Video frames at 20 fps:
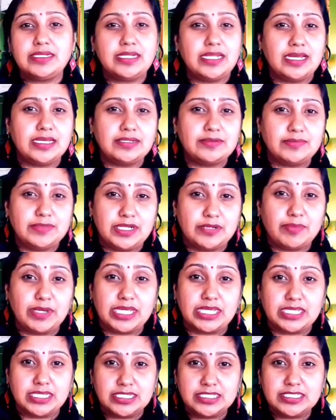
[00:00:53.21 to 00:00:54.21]
Did
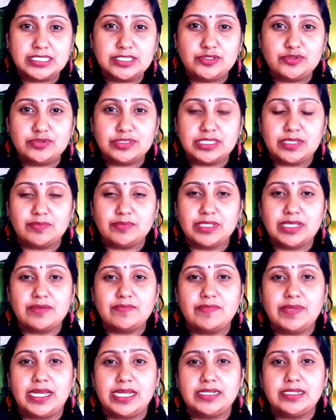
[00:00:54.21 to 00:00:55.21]
my kids do
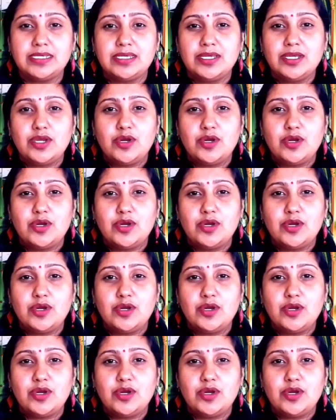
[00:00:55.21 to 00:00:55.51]
something bad?